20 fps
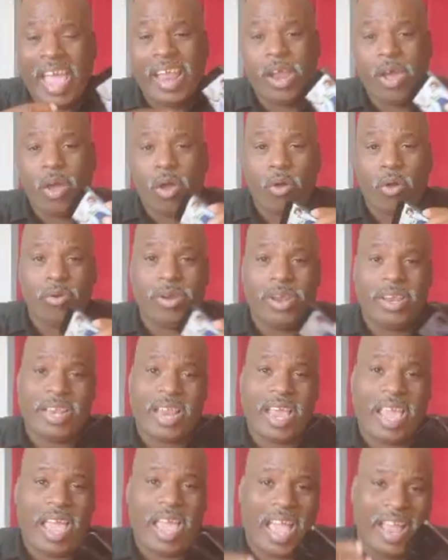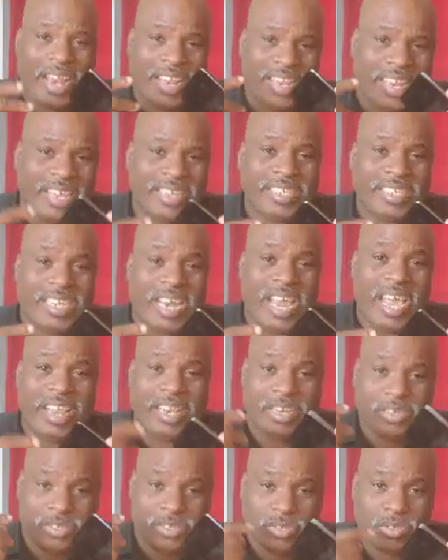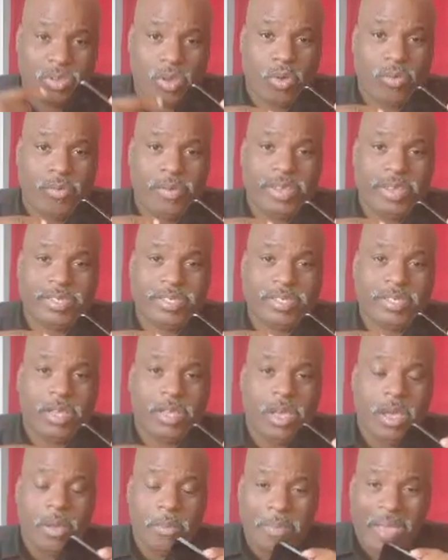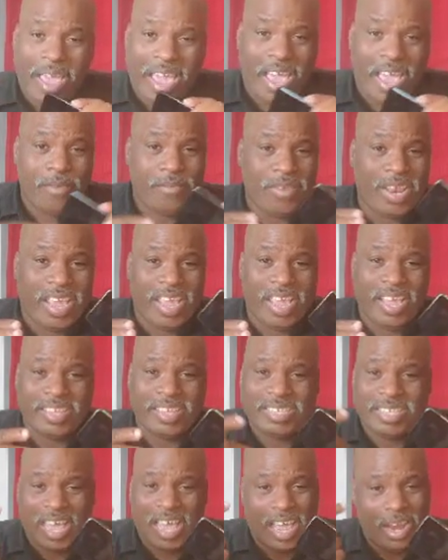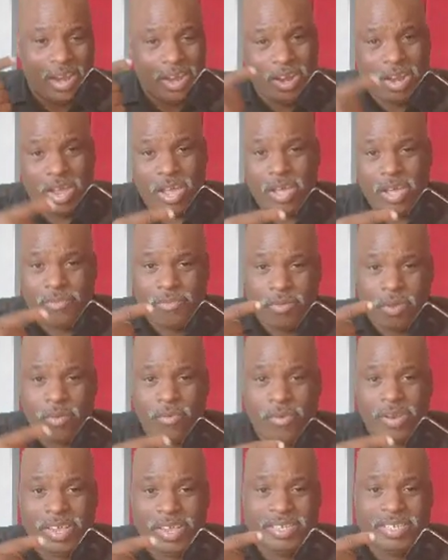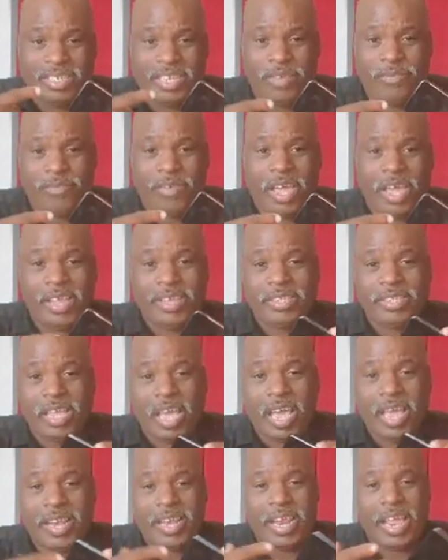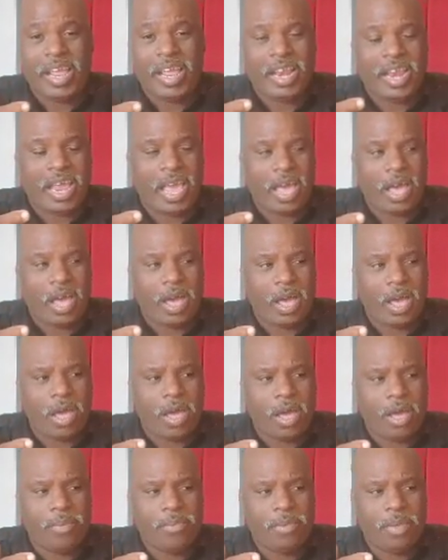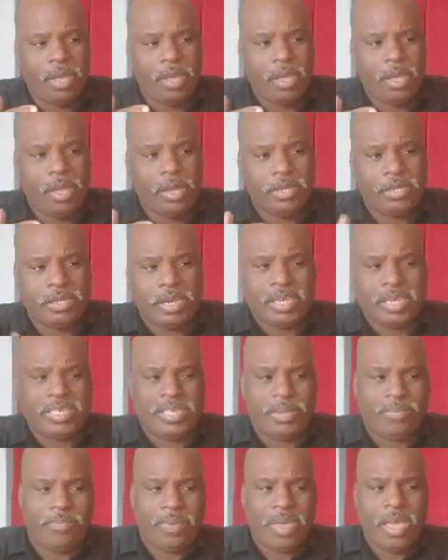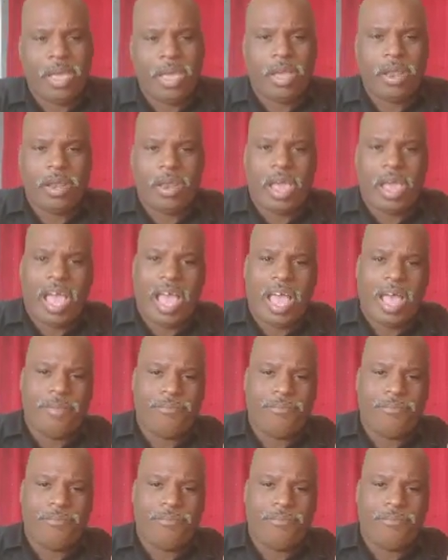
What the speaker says: that's the only thing I dislike, the storage. But everything else I love on this device. I think that just comparing